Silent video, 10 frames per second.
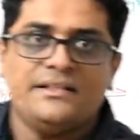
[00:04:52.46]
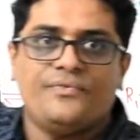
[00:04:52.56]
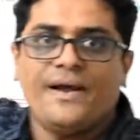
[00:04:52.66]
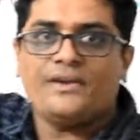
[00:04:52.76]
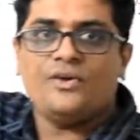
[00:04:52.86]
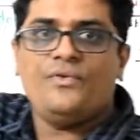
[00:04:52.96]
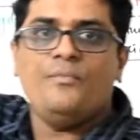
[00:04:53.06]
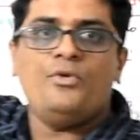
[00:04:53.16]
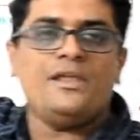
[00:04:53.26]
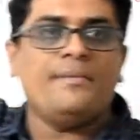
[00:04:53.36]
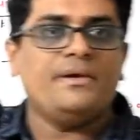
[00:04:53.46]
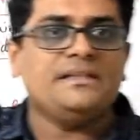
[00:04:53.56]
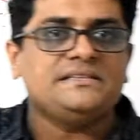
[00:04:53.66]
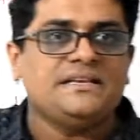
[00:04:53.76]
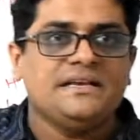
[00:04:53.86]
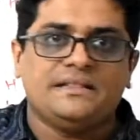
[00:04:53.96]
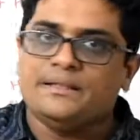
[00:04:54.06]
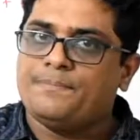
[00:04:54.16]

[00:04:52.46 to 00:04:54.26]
The fat of ammonia means the